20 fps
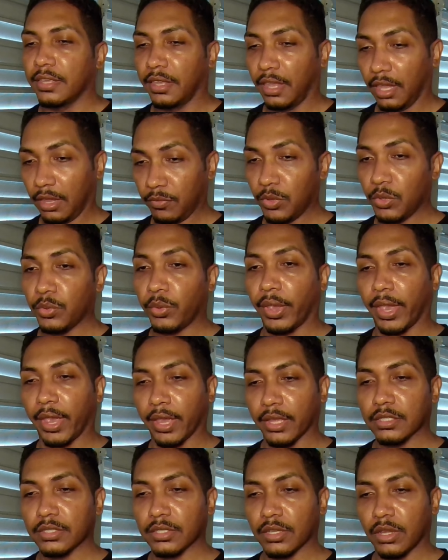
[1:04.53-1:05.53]
Give you
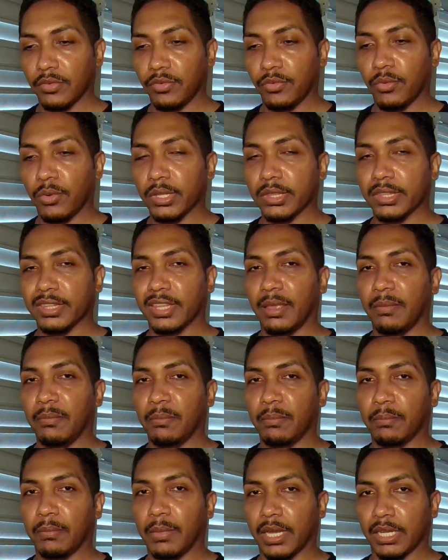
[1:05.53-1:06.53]
hints of what they
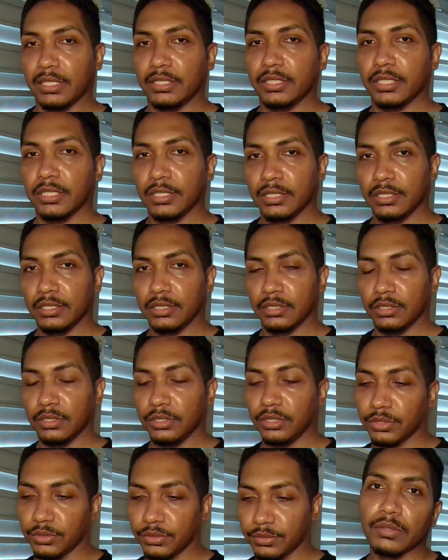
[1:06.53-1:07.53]
might
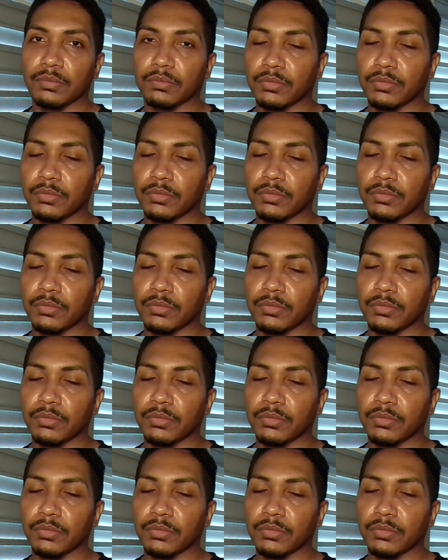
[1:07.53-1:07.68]
do.